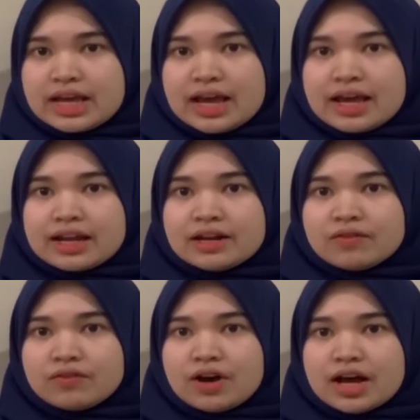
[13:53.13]
and
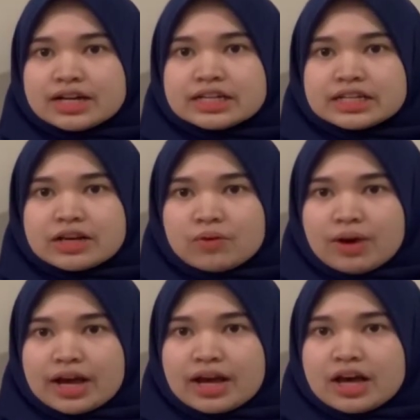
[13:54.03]
400
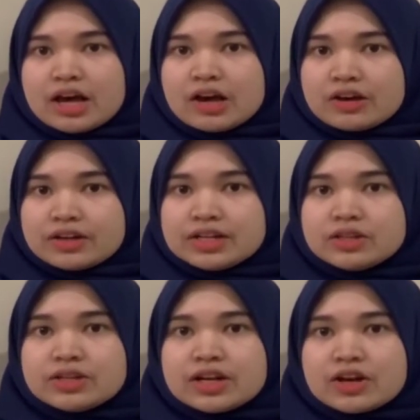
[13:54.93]
gigawatt, according
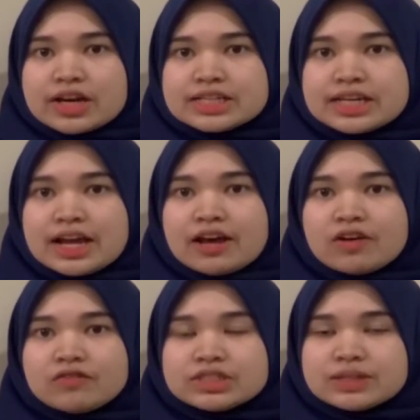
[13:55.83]
to the location and
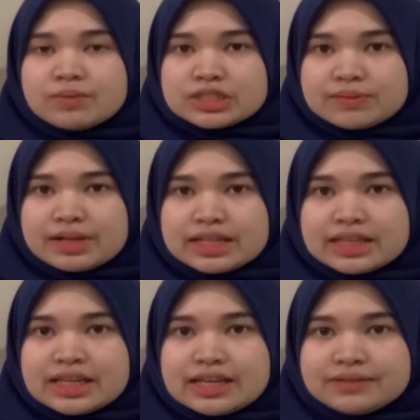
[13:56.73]
commercial possibility.